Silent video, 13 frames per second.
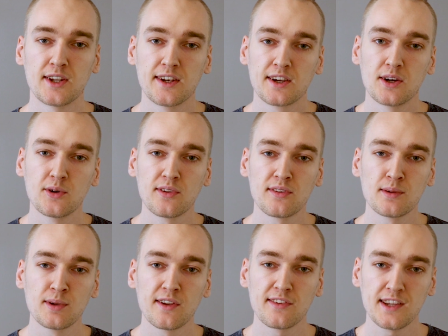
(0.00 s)
you that a code
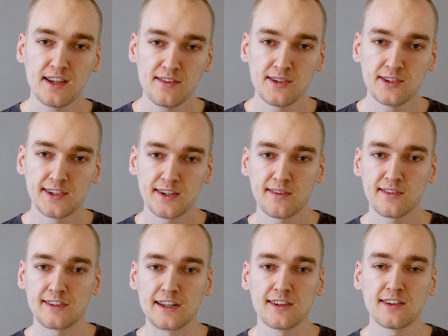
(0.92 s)
snippet is easy to
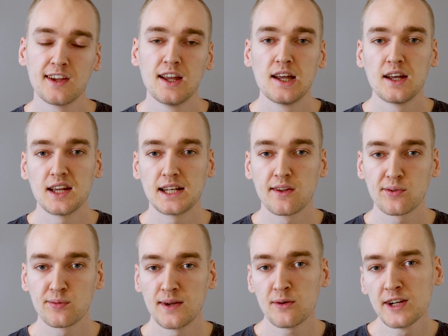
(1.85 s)
understand, it
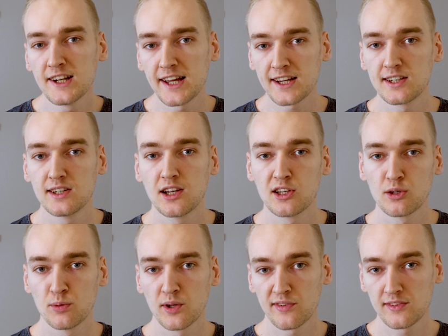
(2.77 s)
is very likely
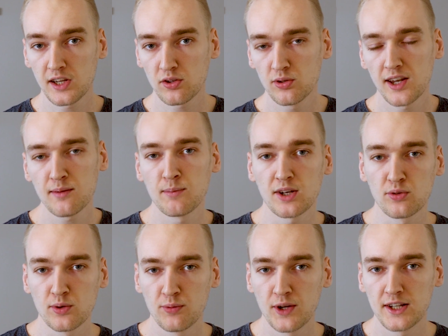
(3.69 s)
that you will stick to that
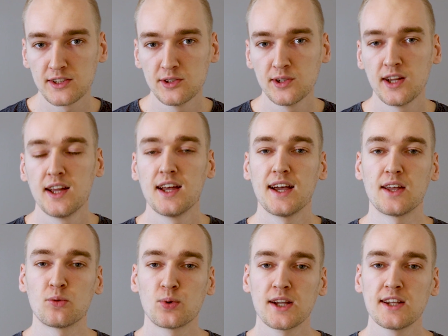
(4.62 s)
metric value
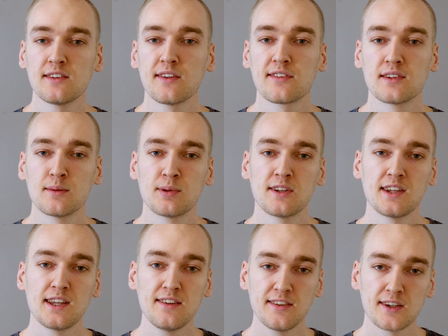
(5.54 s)
and rate the snippet
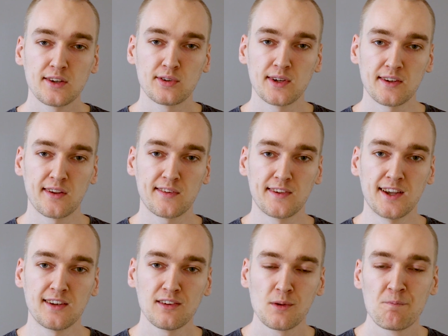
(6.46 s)
easier to
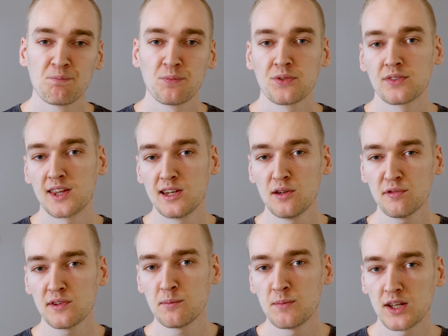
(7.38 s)
understand than
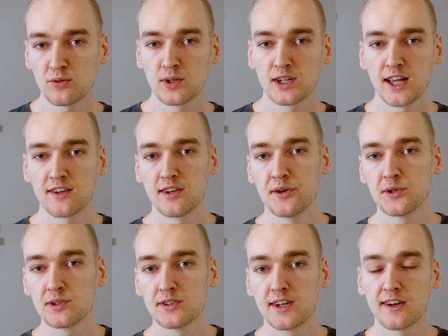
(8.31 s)
if the metric had
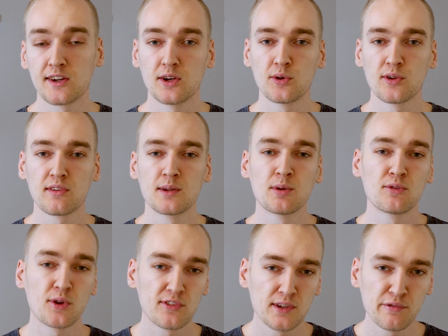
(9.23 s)
told you that the code
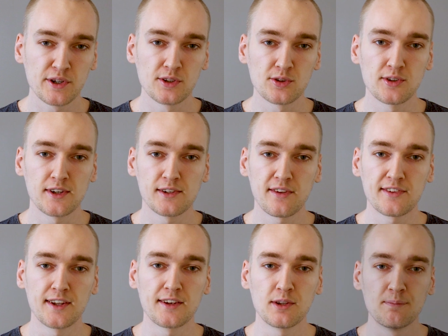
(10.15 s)
snippet was difficult to
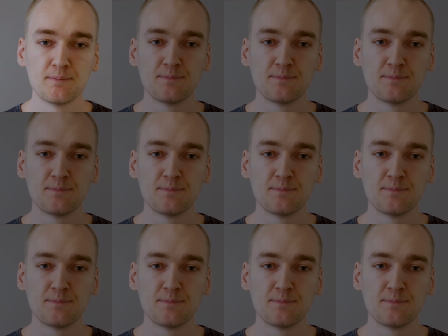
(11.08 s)
understand.